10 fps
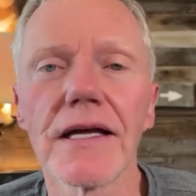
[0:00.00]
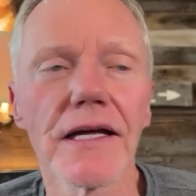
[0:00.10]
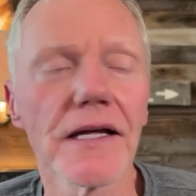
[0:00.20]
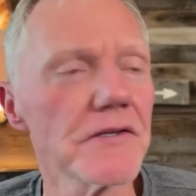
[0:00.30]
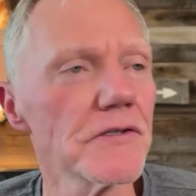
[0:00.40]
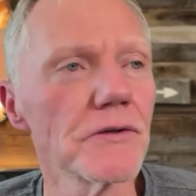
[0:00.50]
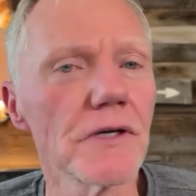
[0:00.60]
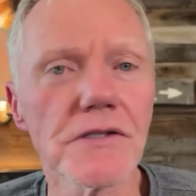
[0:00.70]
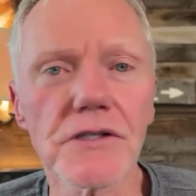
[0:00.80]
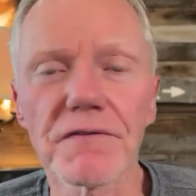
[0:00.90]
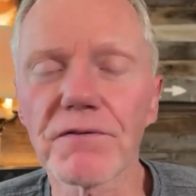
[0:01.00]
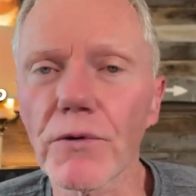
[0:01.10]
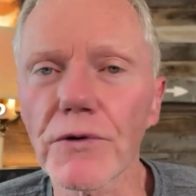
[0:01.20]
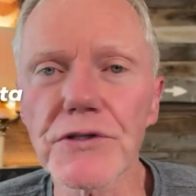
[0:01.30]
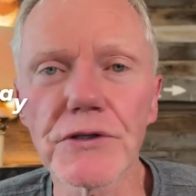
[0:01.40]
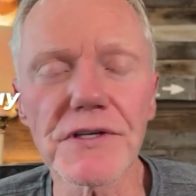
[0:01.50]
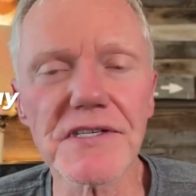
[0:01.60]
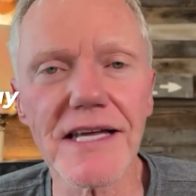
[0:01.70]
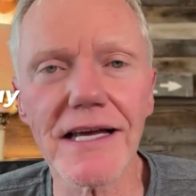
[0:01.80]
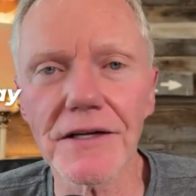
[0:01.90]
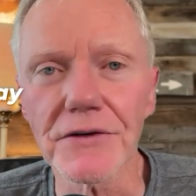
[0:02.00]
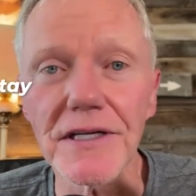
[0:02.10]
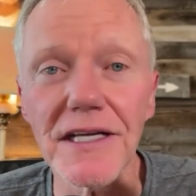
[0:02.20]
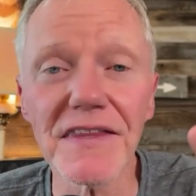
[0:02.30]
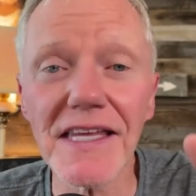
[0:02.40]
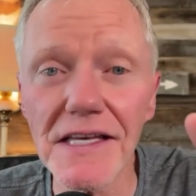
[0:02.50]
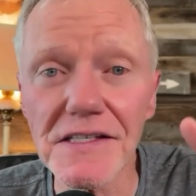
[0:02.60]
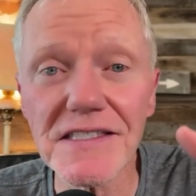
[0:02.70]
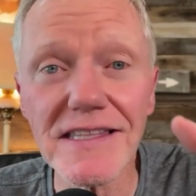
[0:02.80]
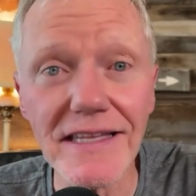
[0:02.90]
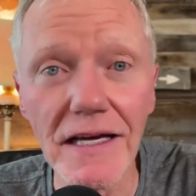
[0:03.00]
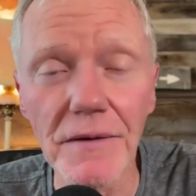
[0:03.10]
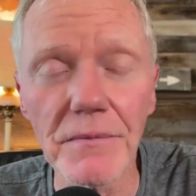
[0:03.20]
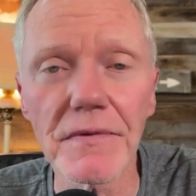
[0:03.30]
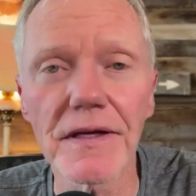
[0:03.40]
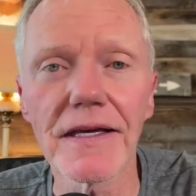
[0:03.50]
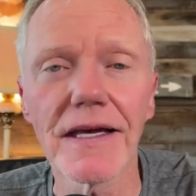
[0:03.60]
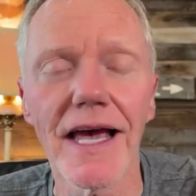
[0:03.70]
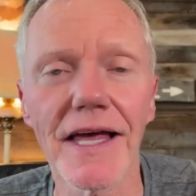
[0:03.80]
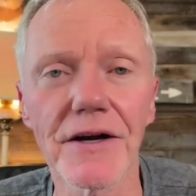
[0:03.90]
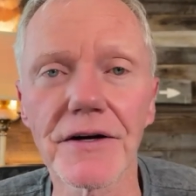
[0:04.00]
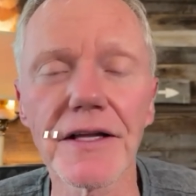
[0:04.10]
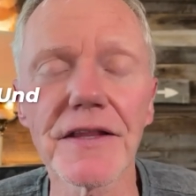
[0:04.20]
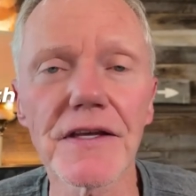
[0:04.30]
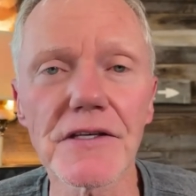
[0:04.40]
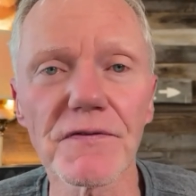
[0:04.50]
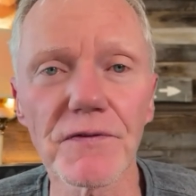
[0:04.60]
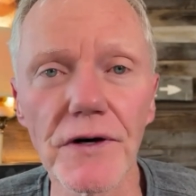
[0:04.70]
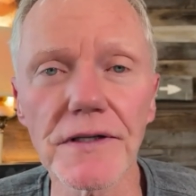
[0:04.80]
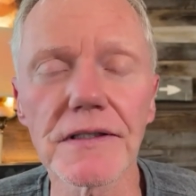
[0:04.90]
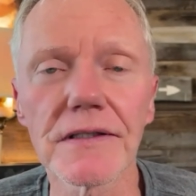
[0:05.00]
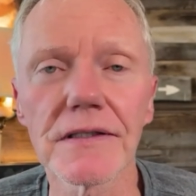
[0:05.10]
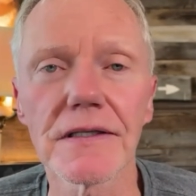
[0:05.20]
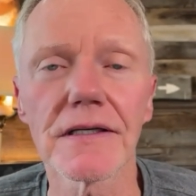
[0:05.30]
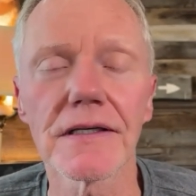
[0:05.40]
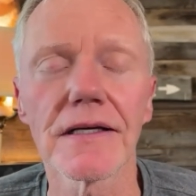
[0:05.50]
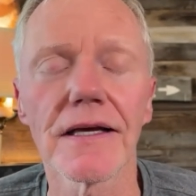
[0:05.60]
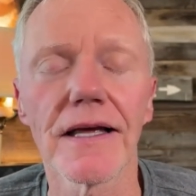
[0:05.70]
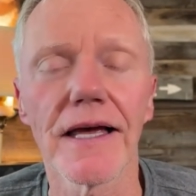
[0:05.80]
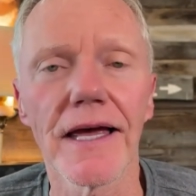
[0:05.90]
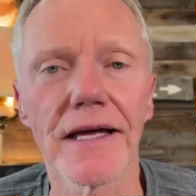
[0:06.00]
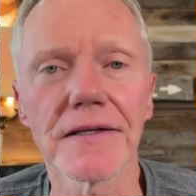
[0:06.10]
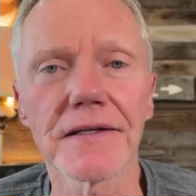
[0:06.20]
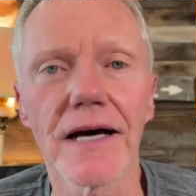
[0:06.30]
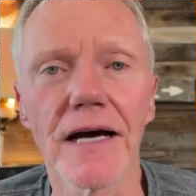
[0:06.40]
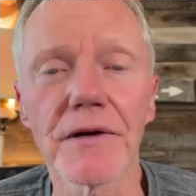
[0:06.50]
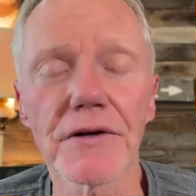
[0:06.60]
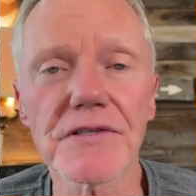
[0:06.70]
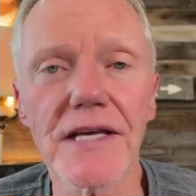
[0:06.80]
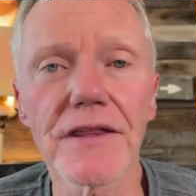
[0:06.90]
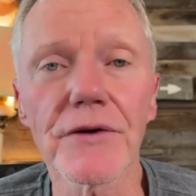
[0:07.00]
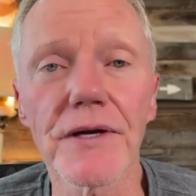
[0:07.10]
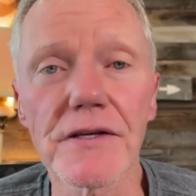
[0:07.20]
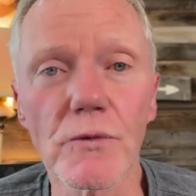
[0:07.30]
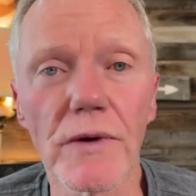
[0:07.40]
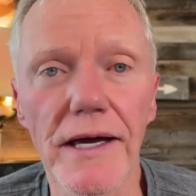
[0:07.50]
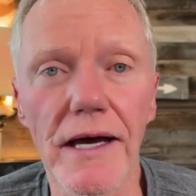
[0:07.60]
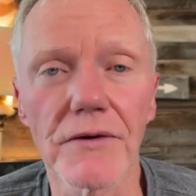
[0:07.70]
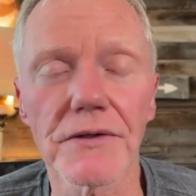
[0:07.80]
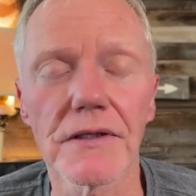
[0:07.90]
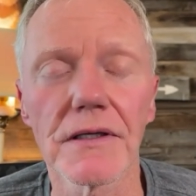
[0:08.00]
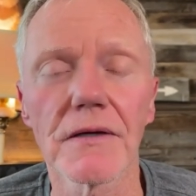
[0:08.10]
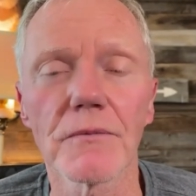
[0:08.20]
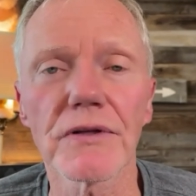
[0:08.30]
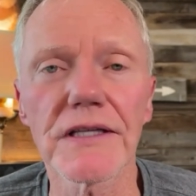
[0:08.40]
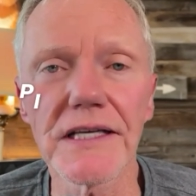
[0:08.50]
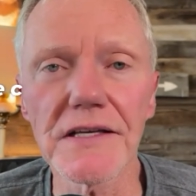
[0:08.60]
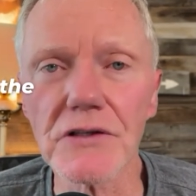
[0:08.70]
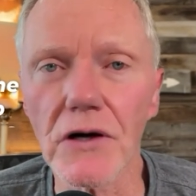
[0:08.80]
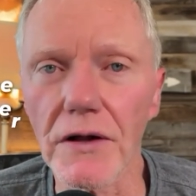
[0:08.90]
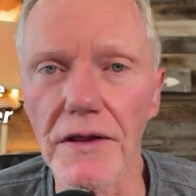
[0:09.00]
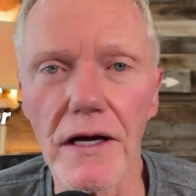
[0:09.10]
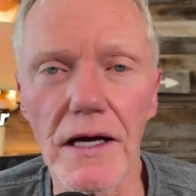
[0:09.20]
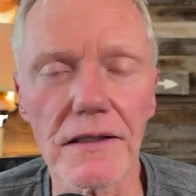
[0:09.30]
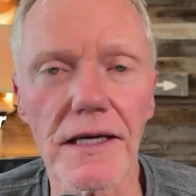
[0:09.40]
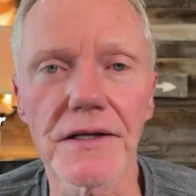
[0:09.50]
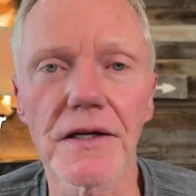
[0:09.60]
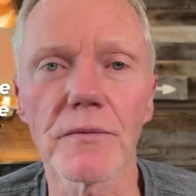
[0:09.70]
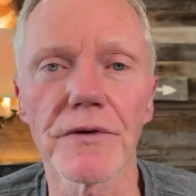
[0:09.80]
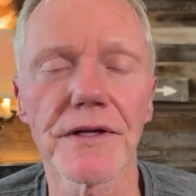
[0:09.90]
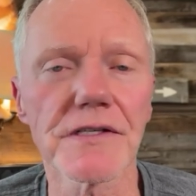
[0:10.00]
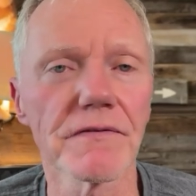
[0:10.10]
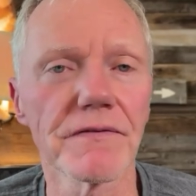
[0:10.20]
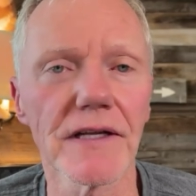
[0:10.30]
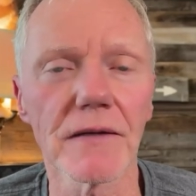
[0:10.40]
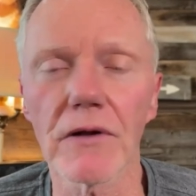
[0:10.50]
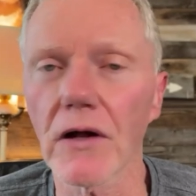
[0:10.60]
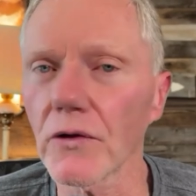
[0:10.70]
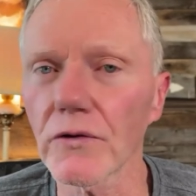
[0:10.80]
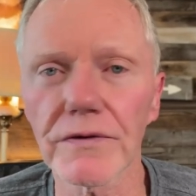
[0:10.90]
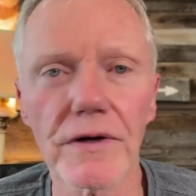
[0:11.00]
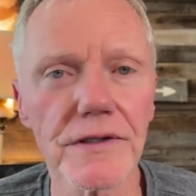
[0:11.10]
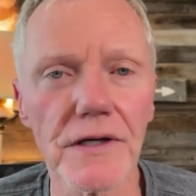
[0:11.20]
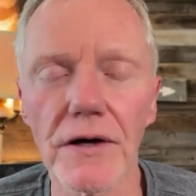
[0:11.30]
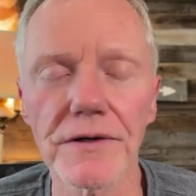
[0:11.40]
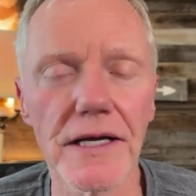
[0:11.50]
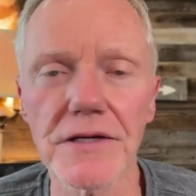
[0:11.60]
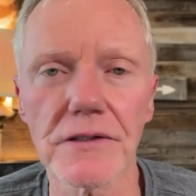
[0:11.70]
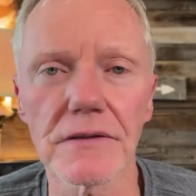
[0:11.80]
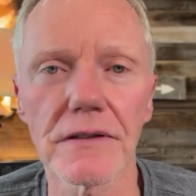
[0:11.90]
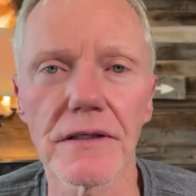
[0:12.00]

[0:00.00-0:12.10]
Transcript: It's to it's to force you to stay underneath his thumb and underneath his foot. And uh, I'm here to say there is a way out. Please call the hotline number that's available all over our, our nation,